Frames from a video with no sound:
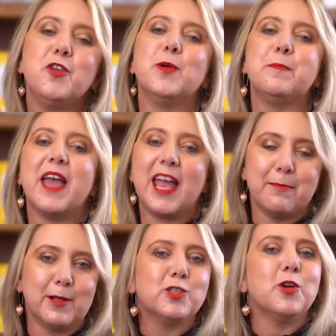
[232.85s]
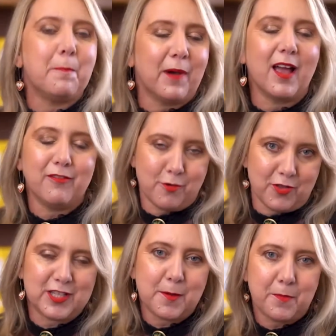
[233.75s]
would be able to apply for
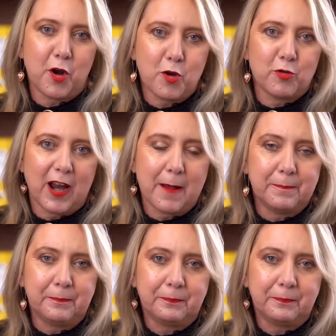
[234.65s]
this program.